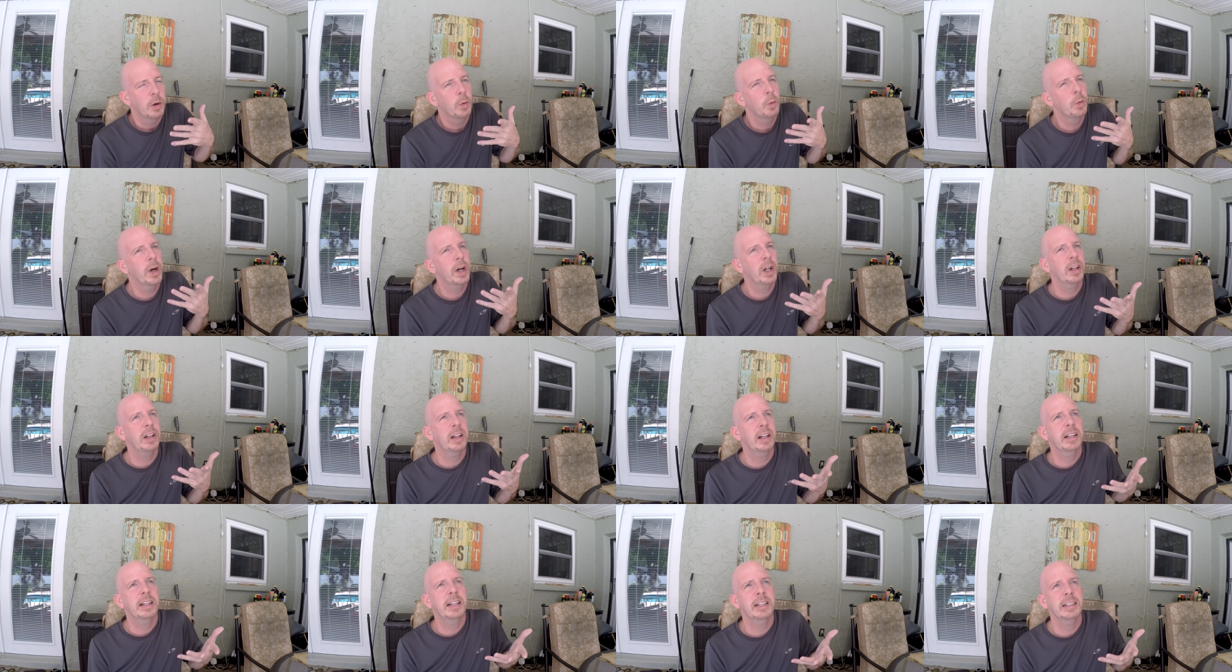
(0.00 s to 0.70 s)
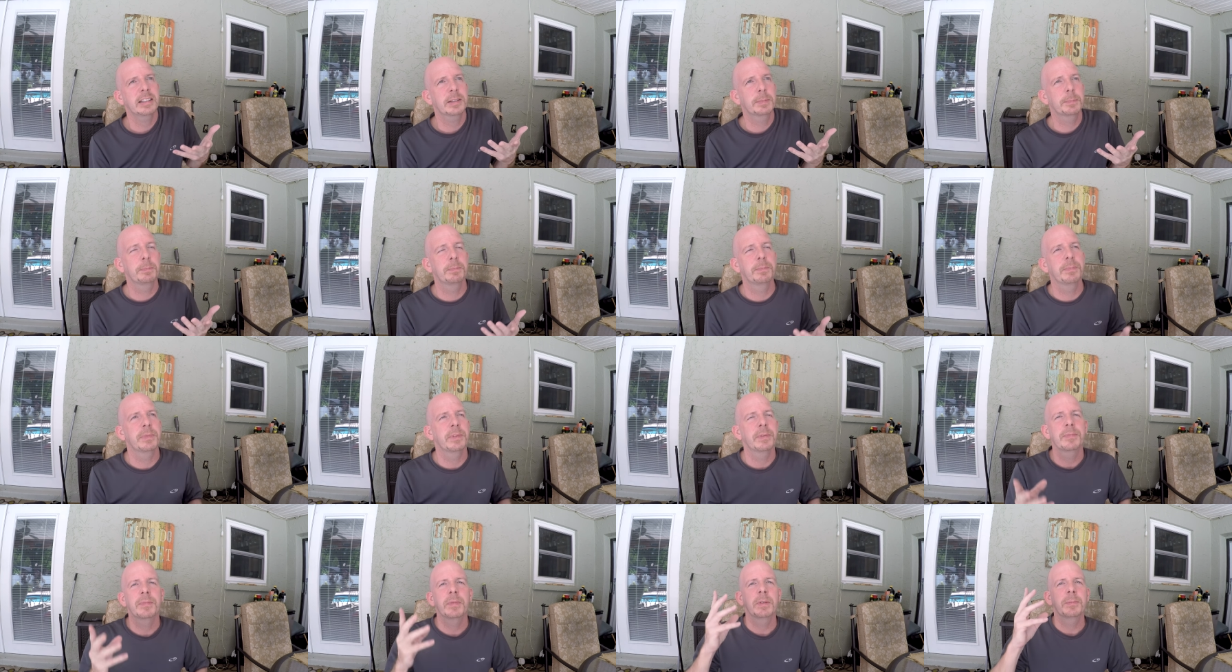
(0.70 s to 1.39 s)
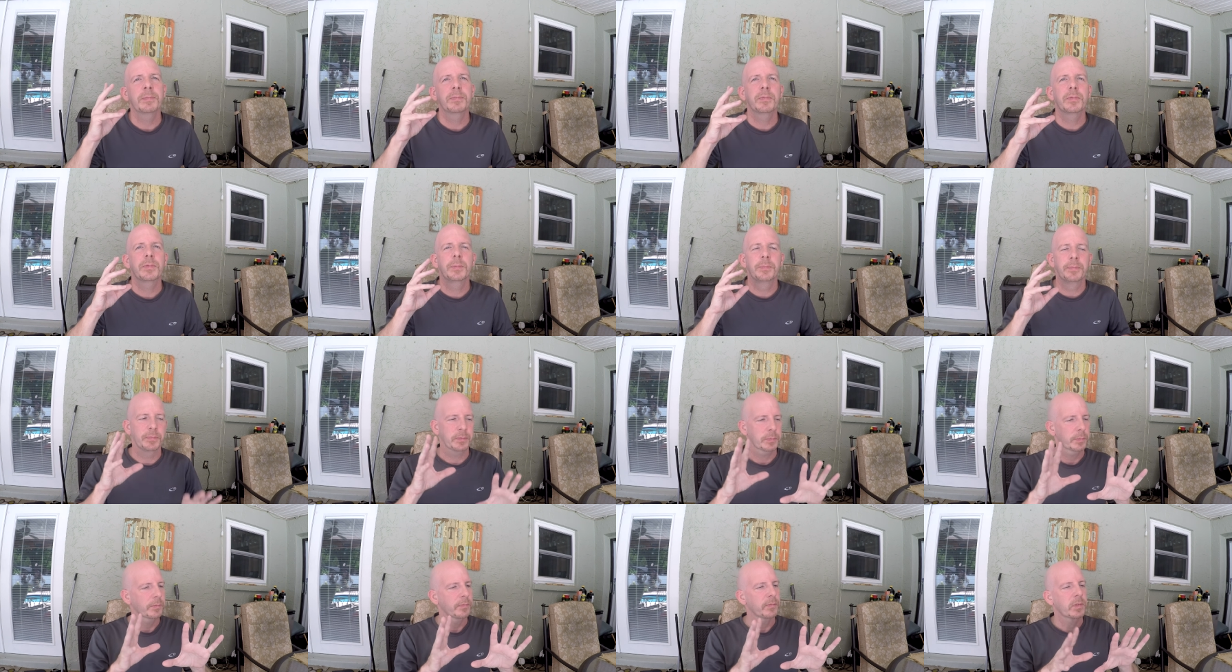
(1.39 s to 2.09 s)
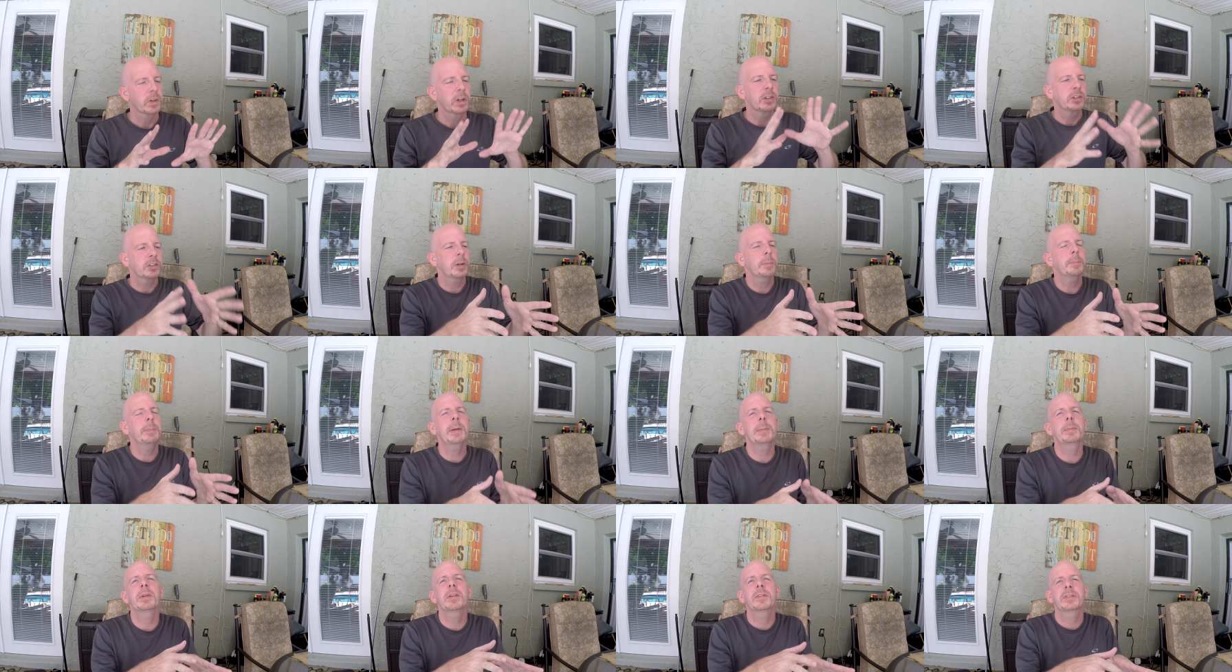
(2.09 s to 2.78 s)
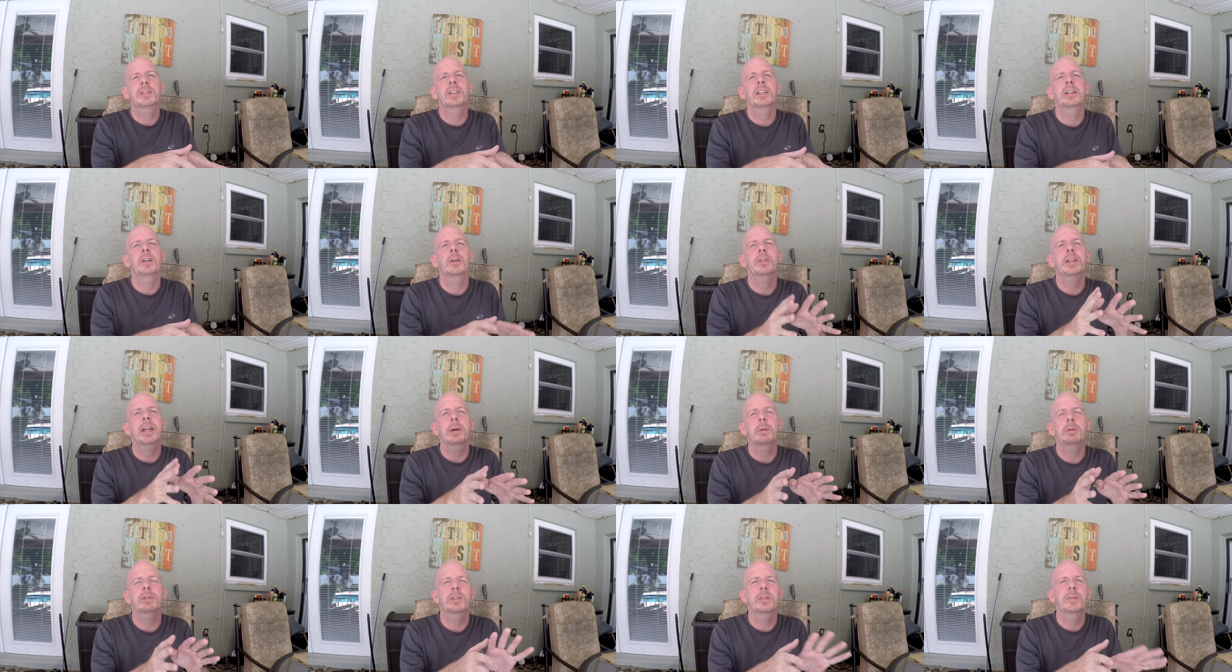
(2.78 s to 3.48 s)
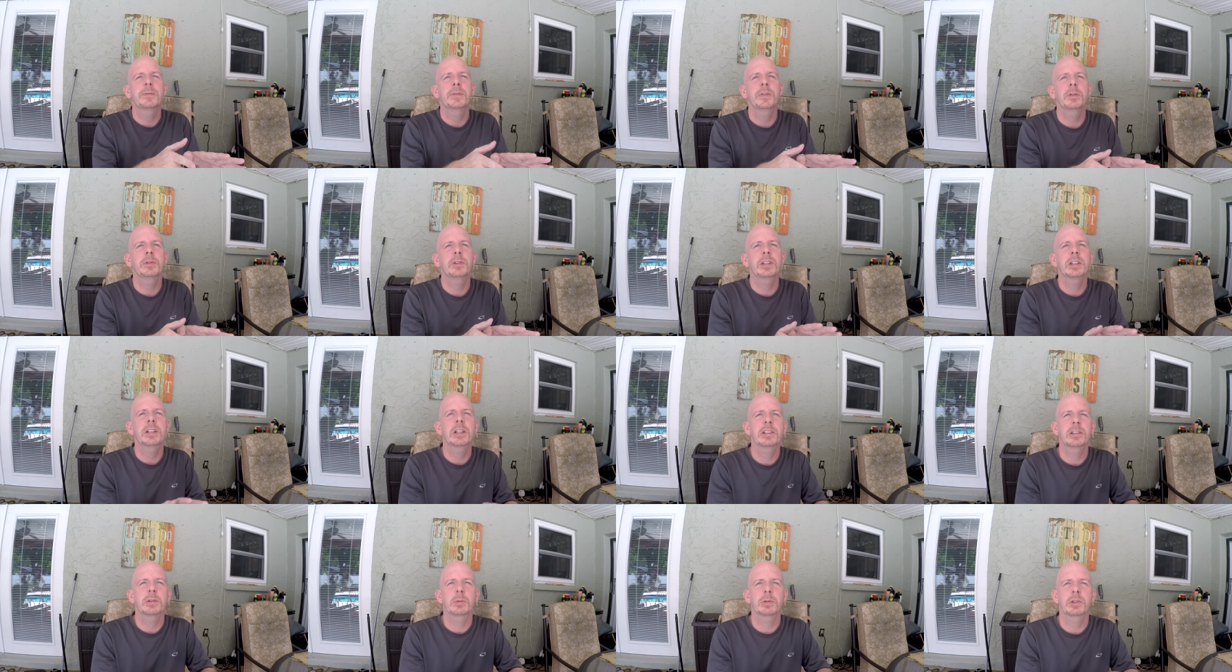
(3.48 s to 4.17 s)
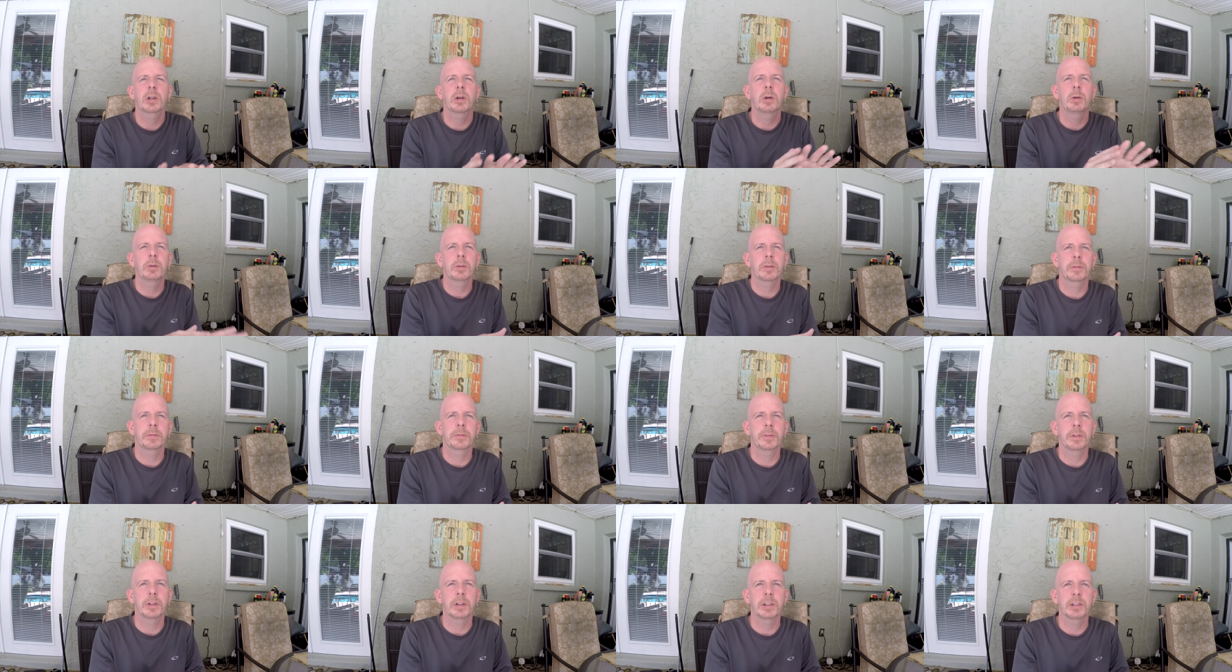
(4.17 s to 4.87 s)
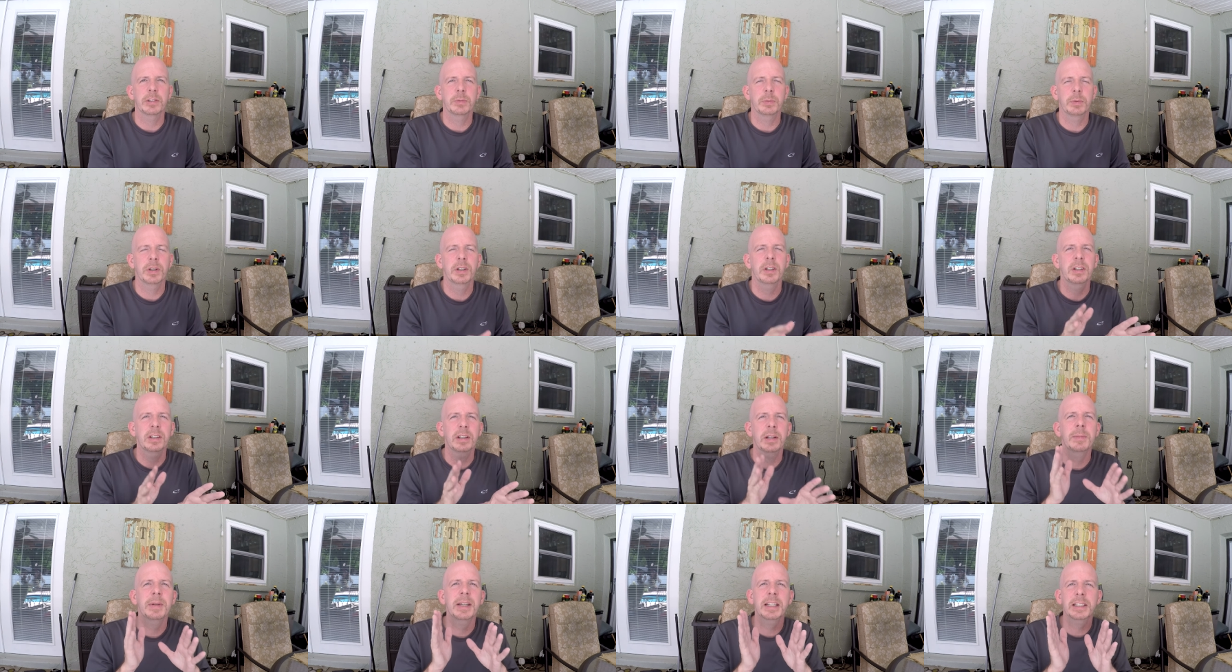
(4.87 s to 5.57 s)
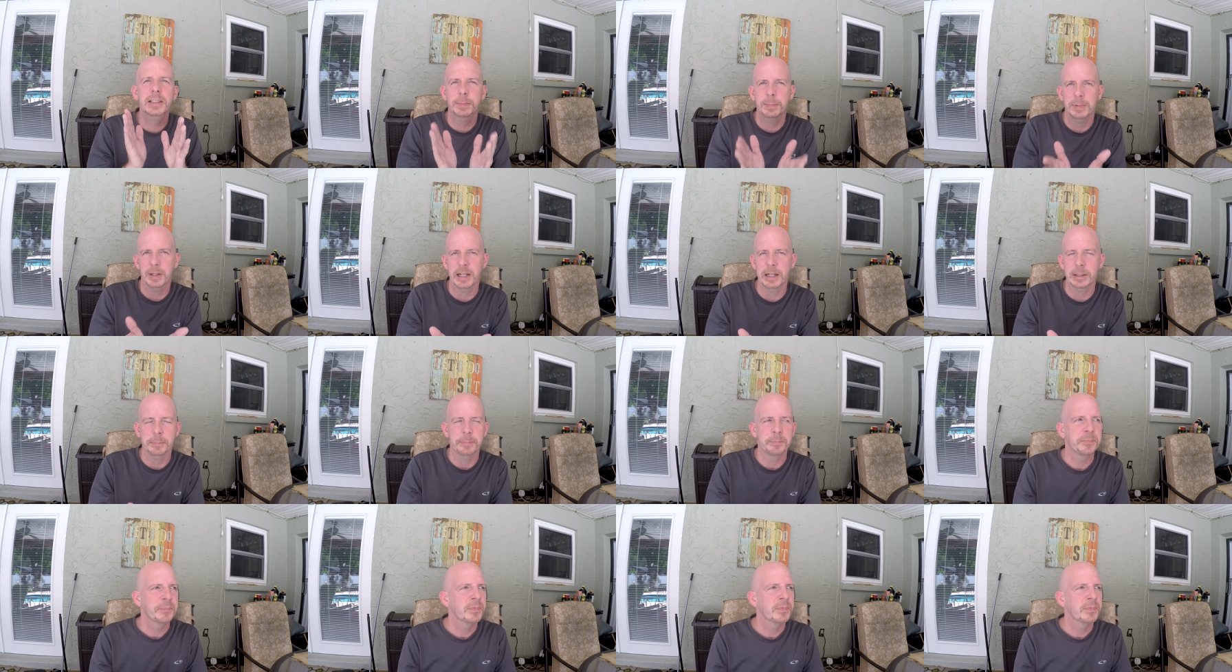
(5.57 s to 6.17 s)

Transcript: Well, it's some people have said, okay, it was confusing because it was older footage. Well, let me explain.